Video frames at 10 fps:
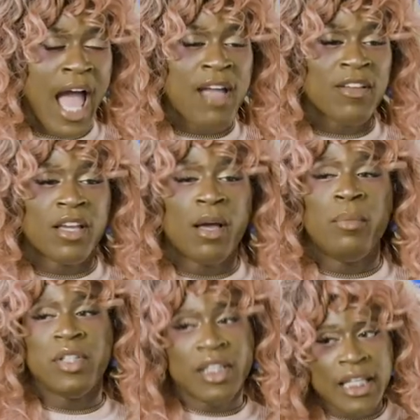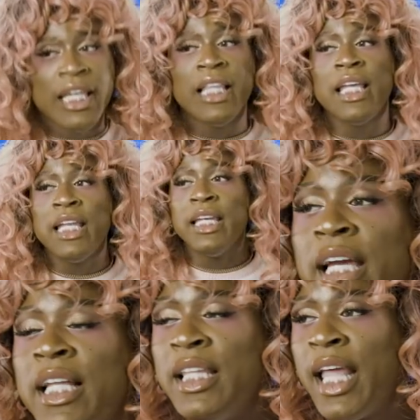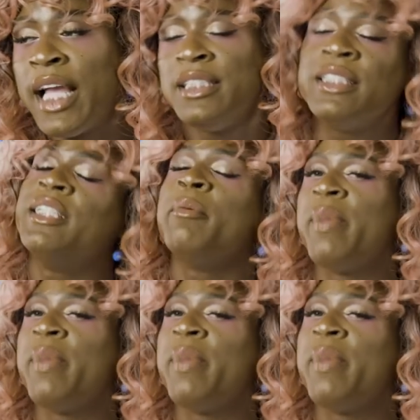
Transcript: I completely neglected to